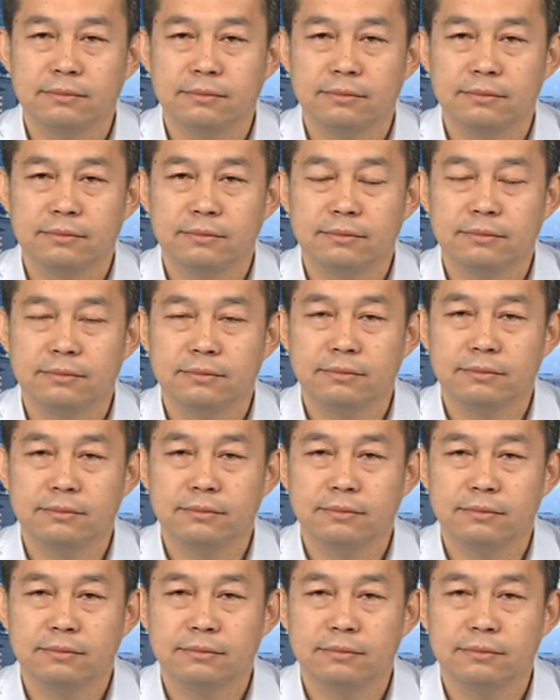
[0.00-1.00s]

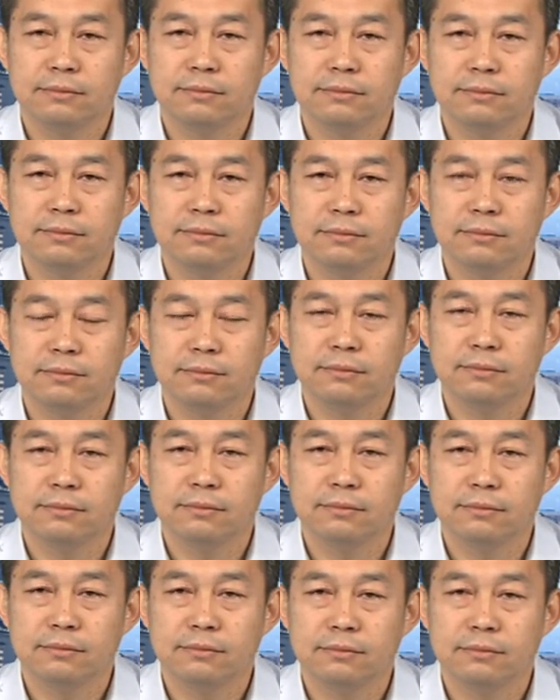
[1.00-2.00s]

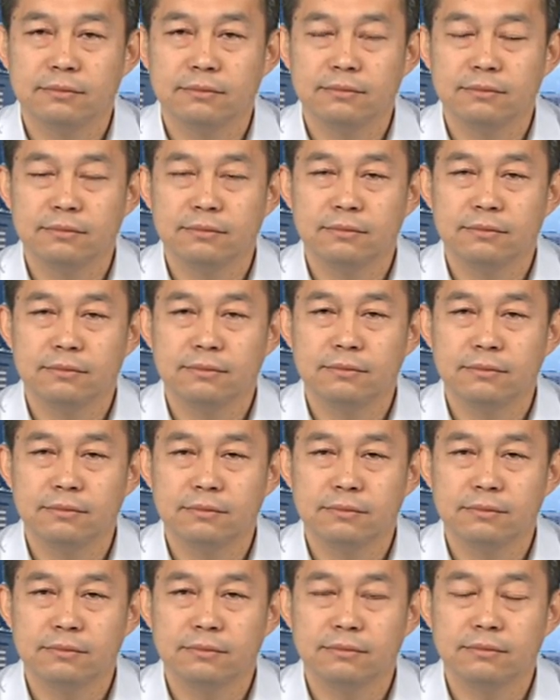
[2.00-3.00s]

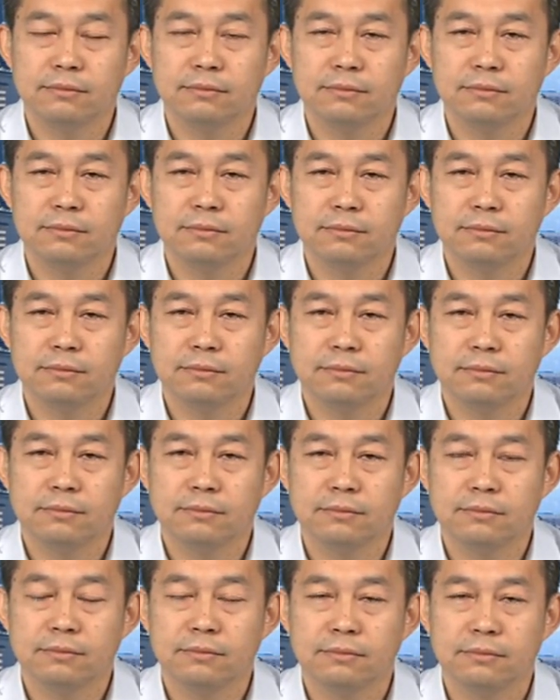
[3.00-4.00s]

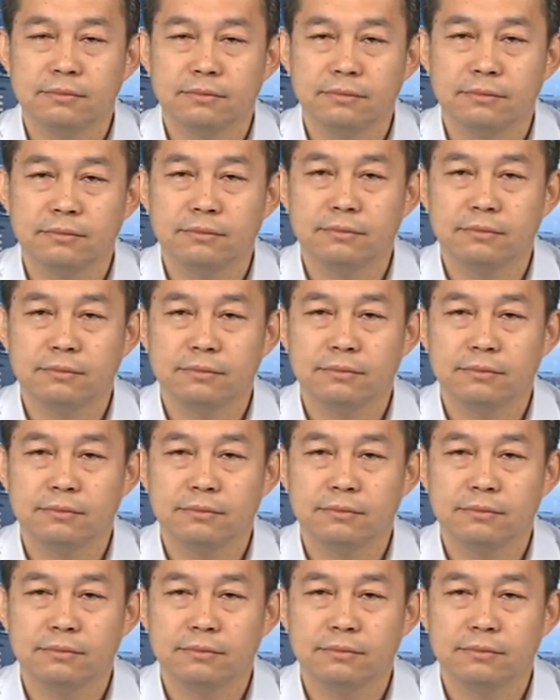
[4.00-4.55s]
(not speaking)